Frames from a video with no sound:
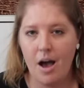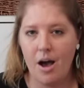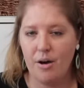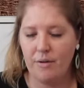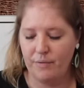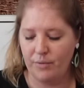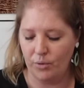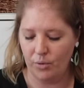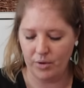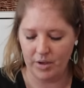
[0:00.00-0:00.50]

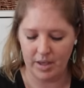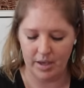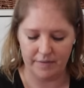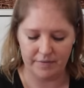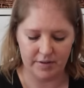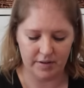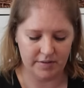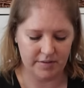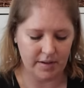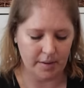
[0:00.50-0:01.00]
a full
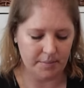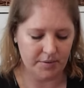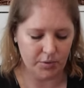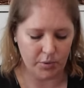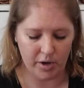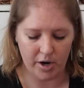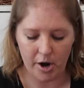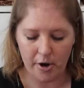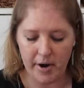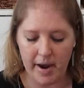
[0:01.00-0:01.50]
gift of some
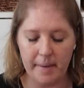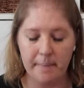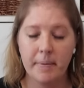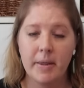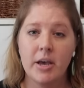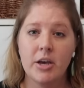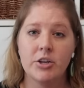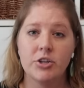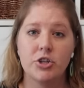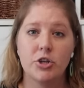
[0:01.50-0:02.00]
sort. All right,
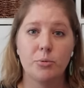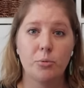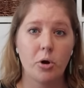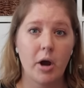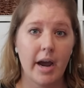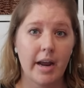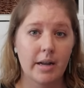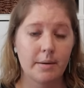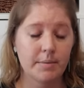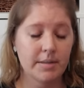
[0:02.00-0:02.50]
two more
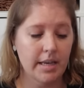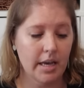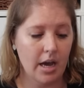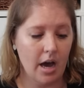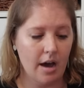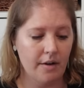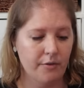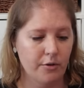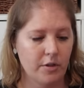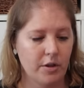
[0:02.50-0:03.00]
items I
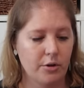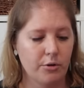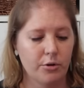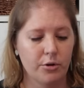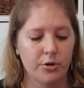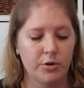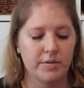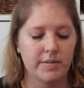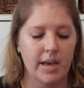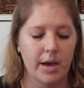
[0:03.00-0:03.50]
got for the
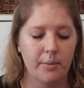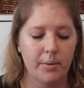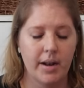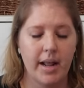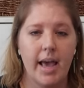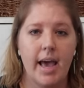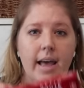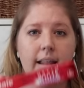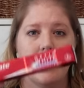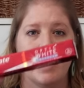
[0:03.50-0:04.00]
cruise. I went
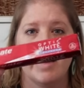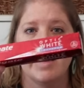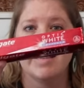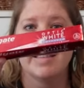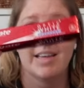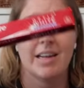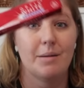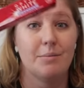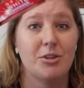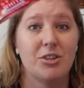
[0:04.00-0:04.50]
ahead, like I
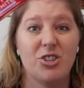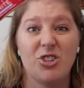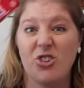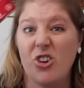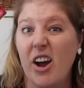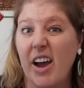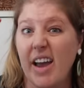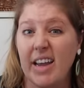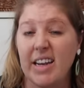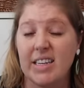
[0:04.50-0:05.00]
said, I'm just
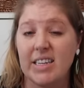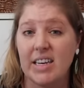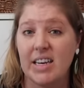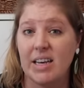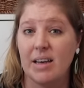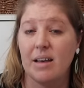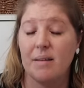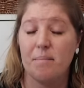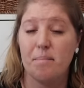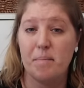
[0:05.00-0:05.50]
trying
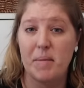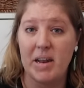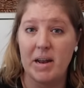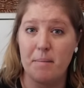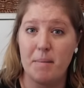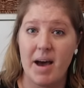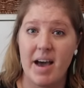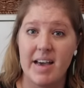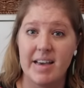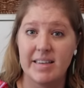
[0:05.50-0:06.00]
to
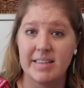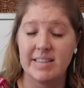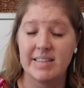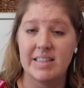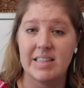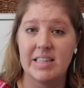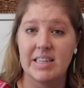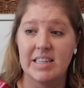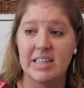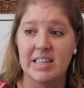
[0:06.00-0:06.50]
minimize
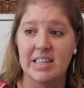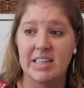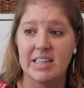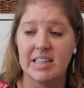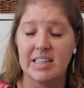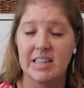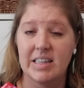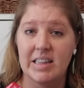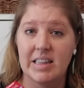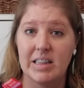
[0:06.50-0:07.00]

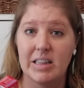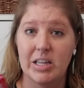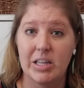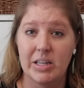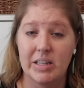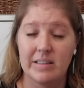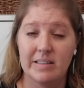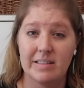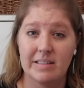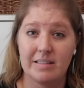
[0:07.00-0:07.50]
the
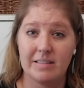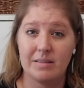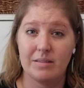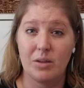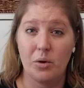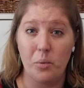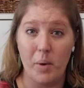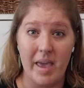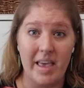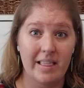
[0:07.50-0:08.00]

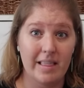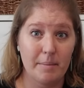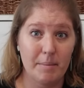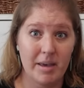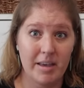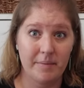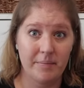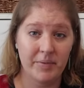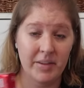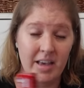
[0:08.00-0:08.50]
the weight
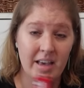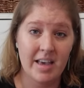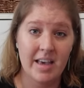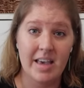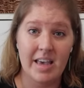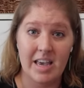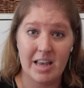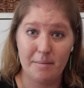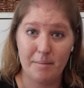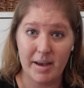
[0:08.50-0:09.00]
limit
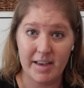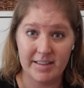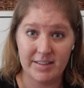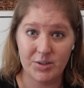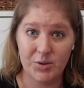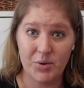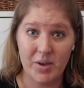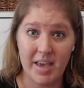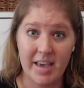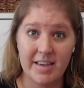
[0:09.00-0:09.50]
in my
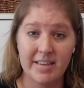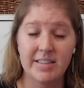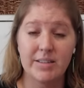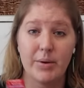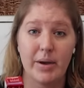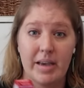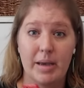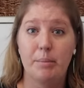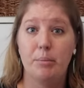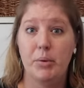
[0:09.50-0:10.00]
suitcase
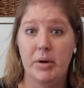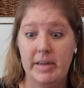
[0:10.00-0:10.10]
so I can